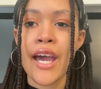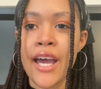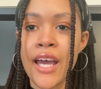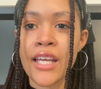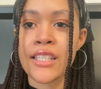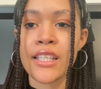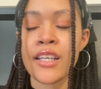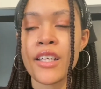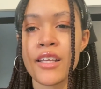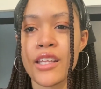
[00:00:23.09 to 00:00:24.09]
And
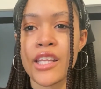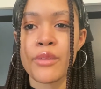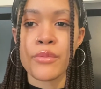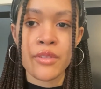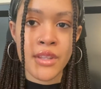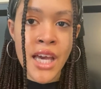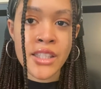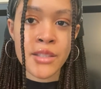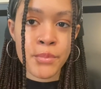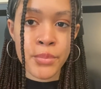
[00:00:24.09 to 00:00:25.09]
that's